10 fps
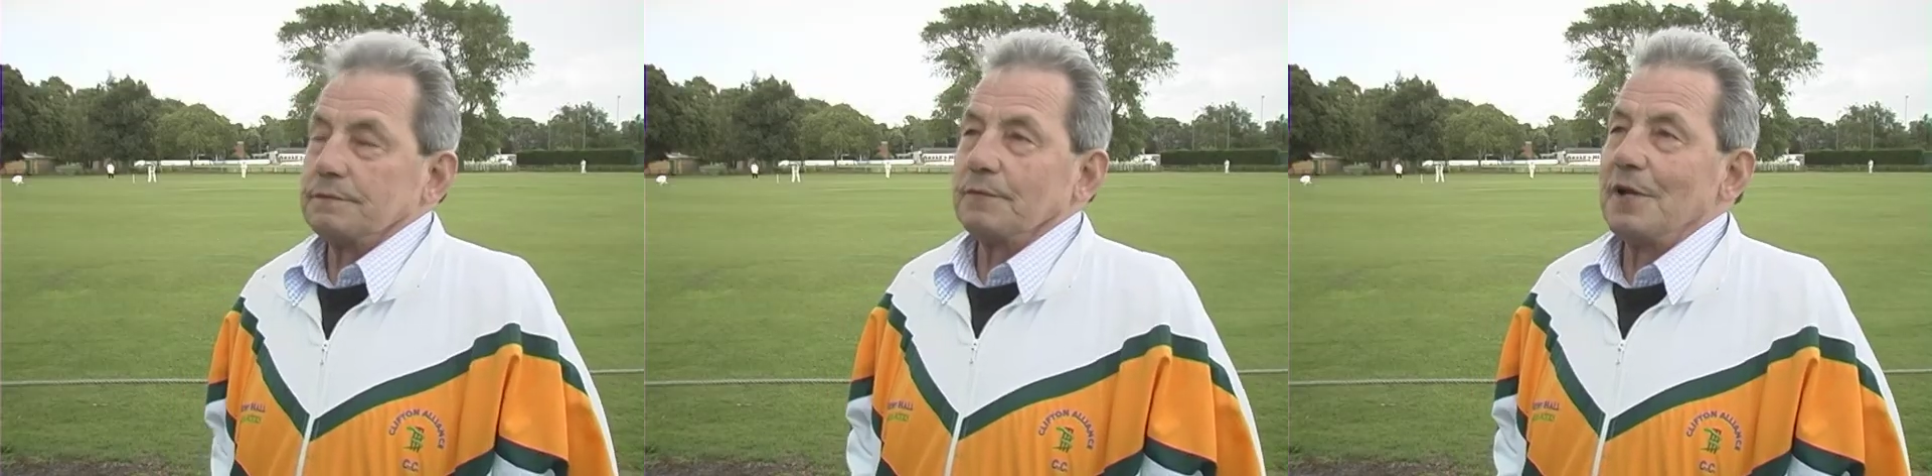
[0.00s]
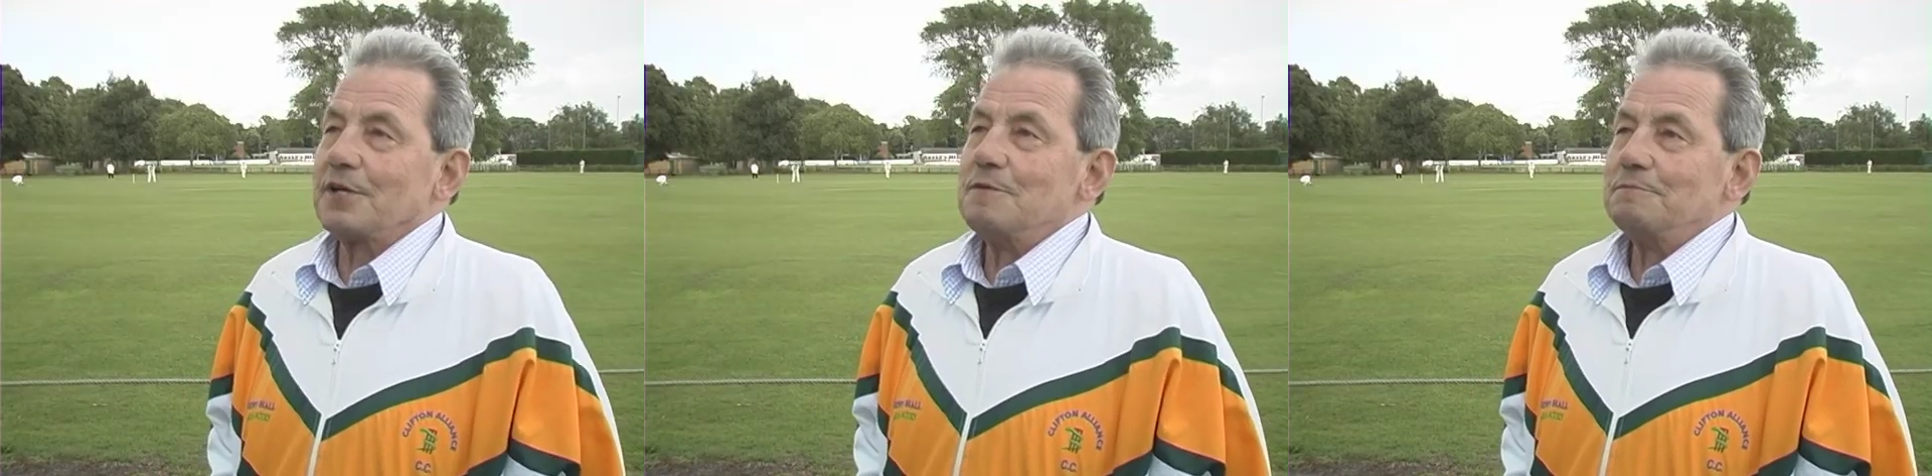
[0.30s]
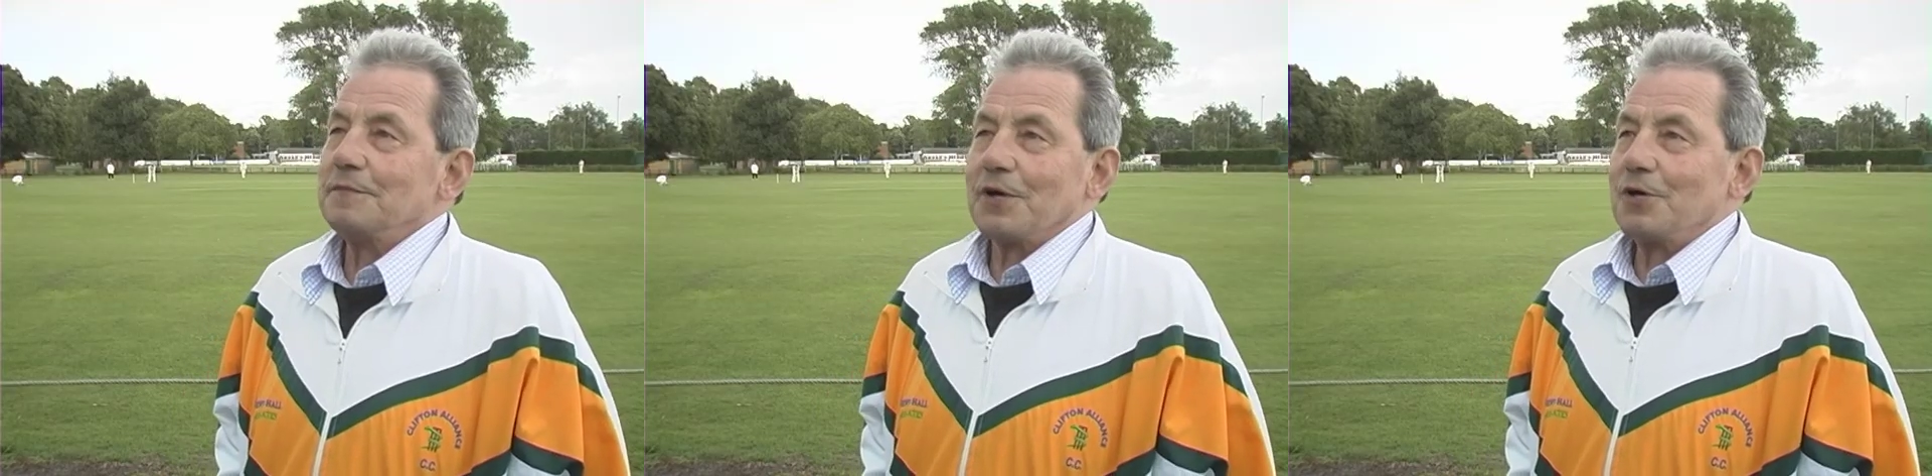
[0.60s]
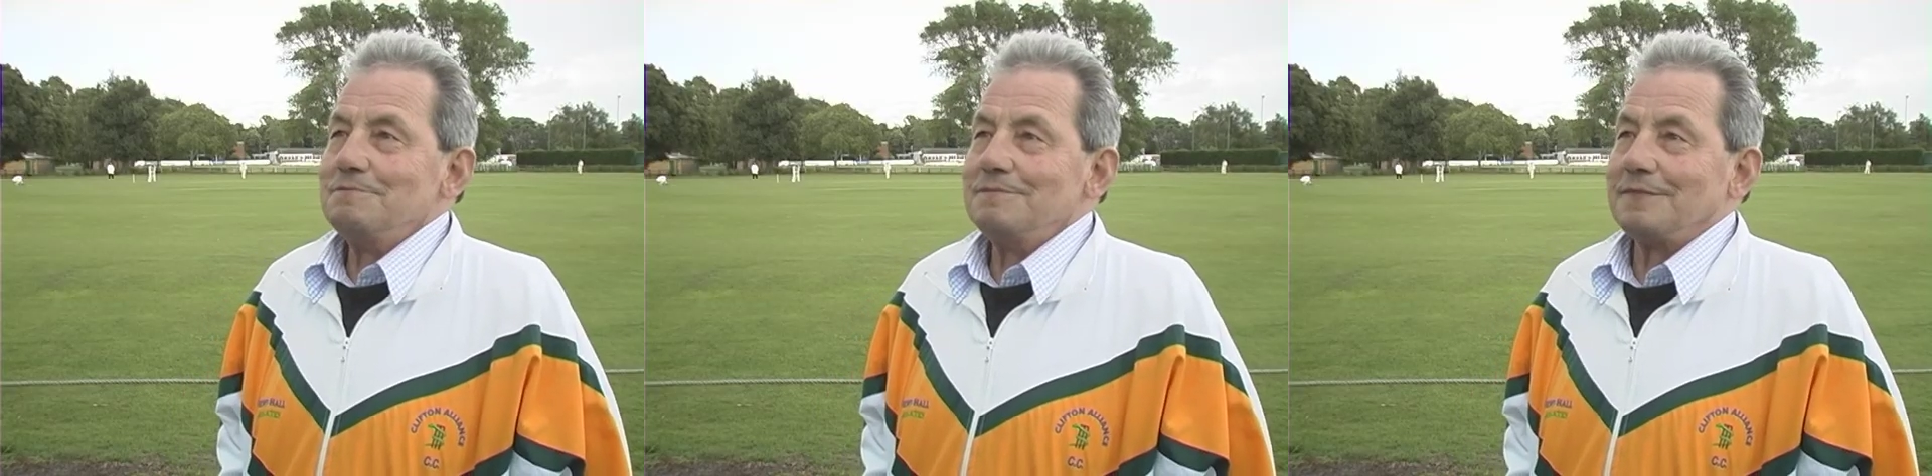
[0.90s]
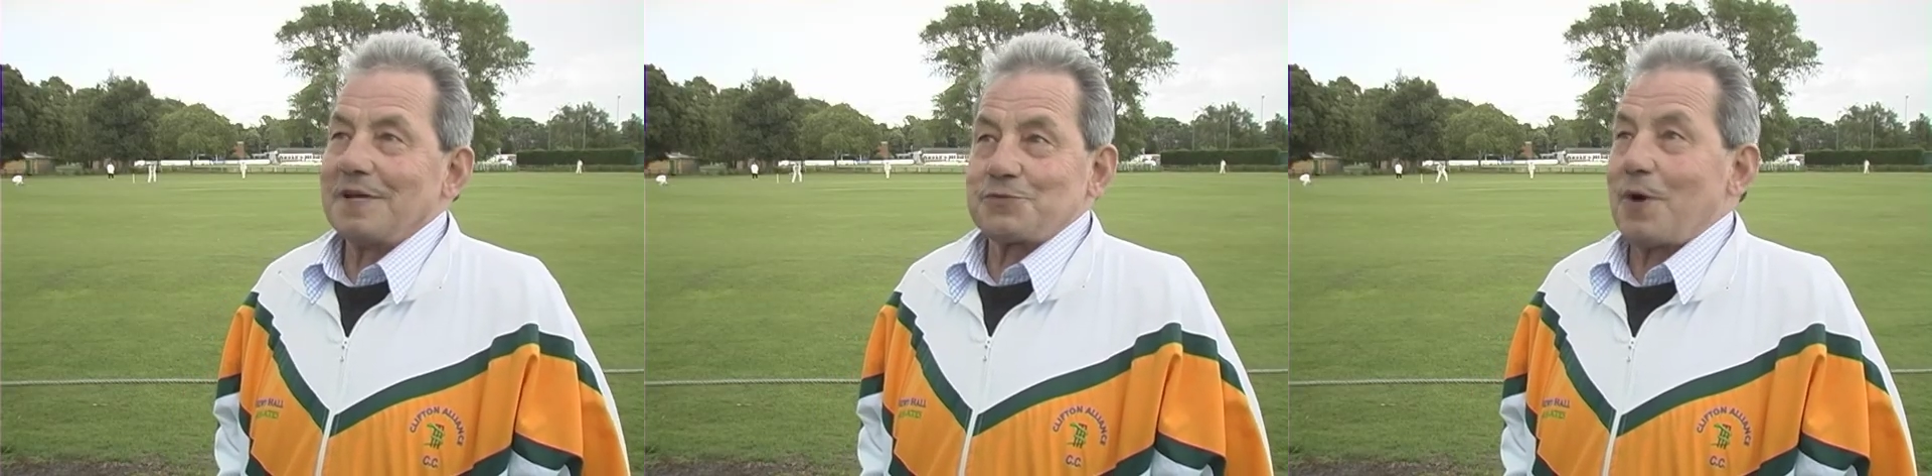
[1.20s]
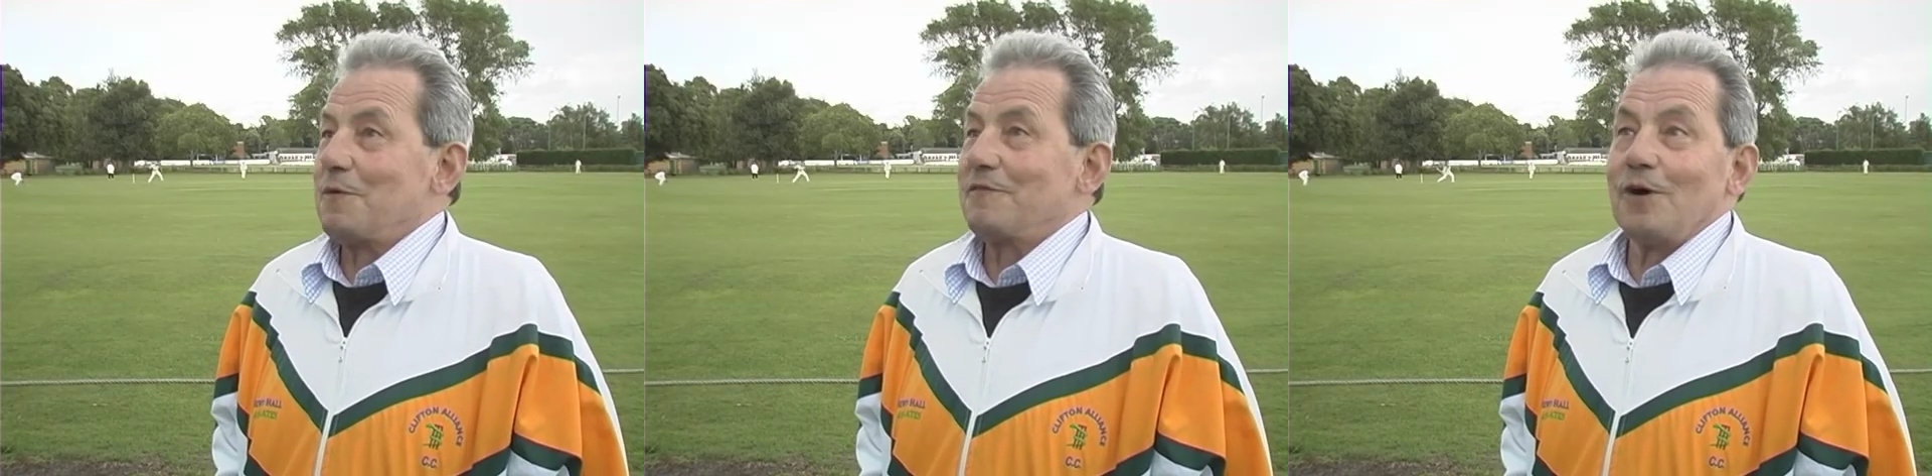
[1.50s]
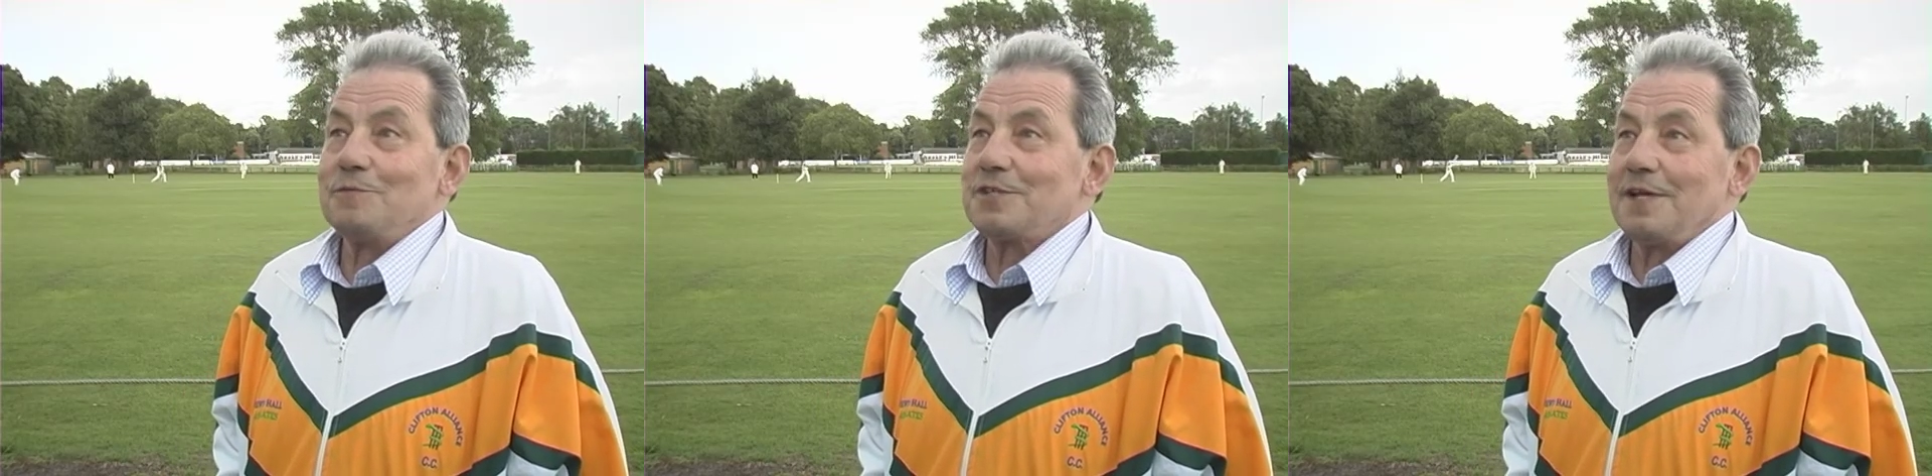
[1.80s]
welcome them and they come, and that's why we've
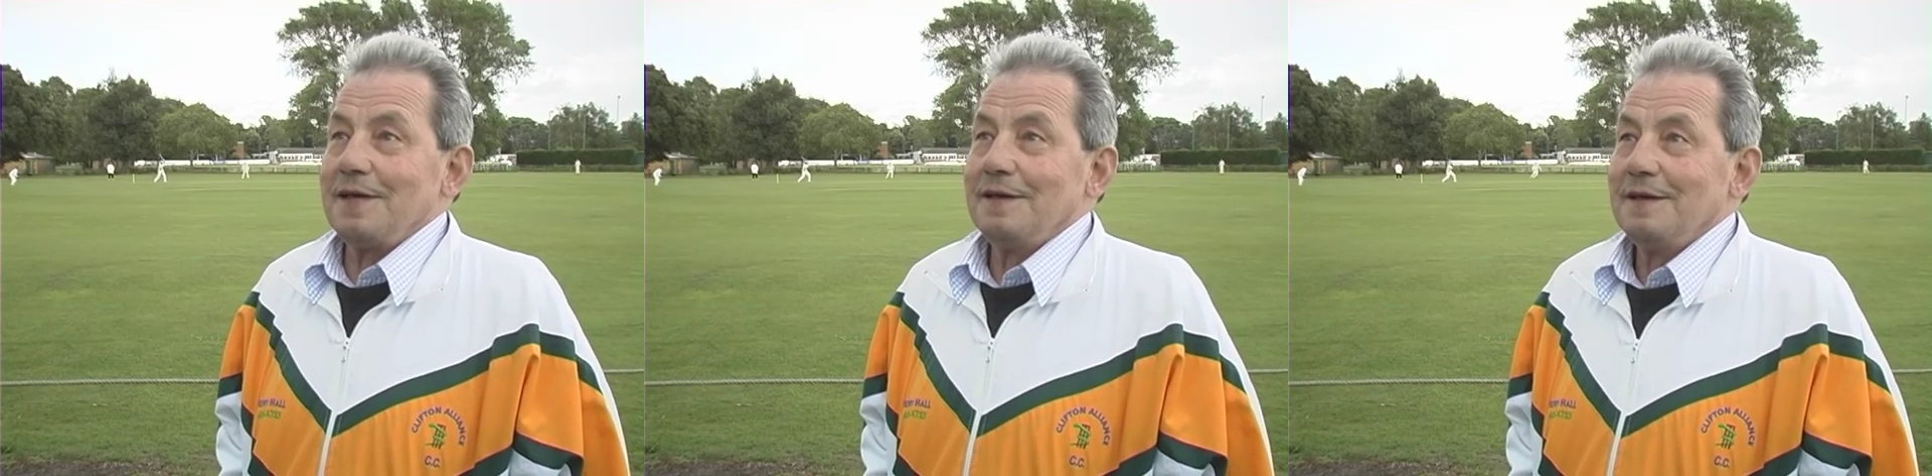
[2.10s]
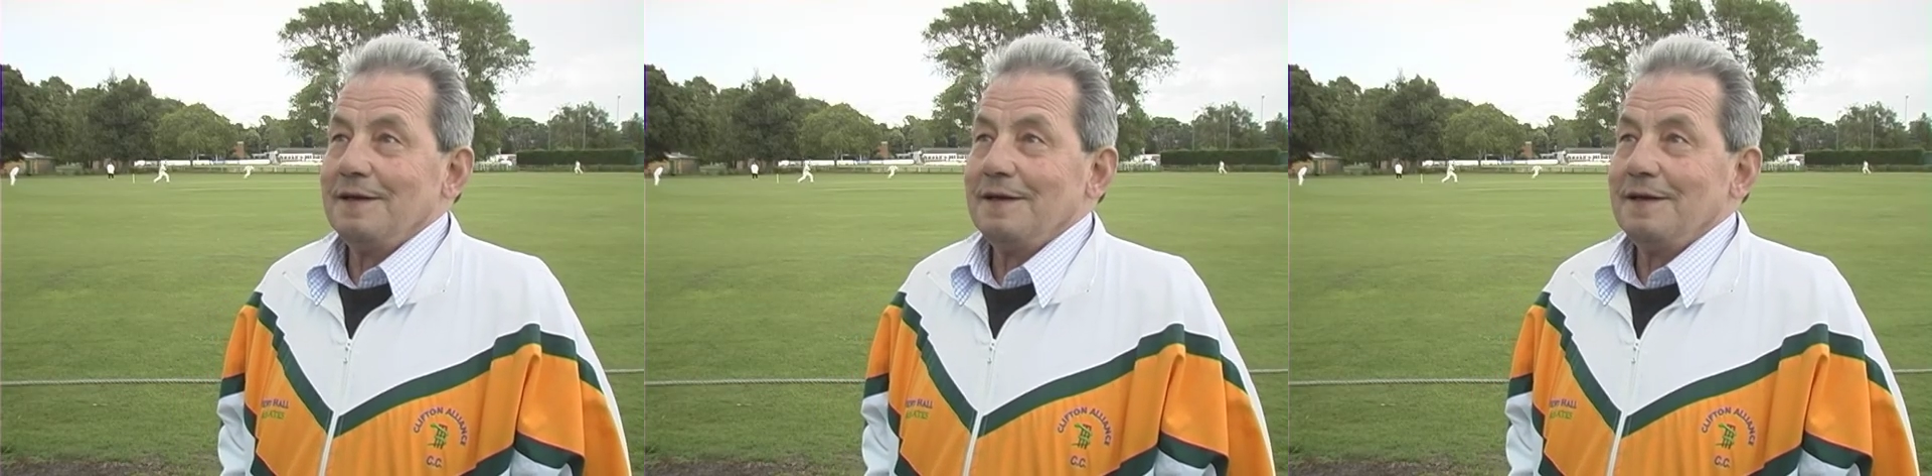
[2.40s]
got them today.